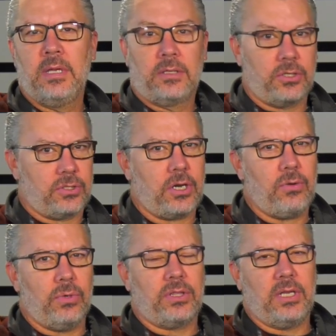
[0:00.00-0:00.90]
to start
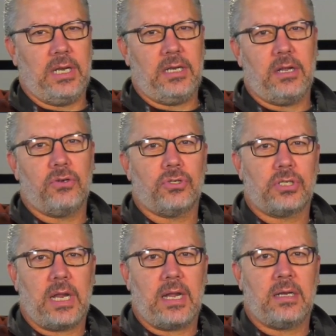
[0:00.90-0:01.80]
with, you need to
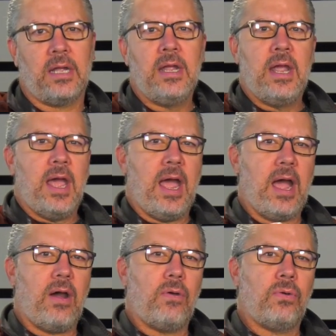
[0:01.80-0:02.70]
understand
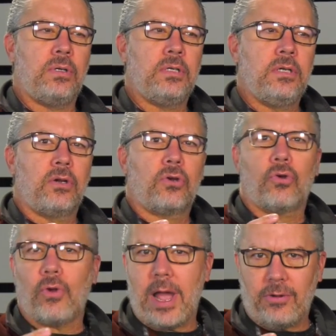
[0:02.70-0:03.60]
how
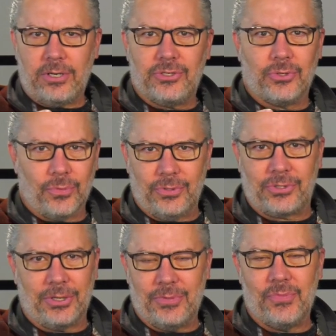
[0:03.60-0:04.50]
crowded
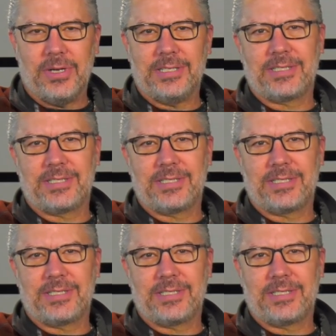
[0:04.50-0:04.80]
Jerusalem was.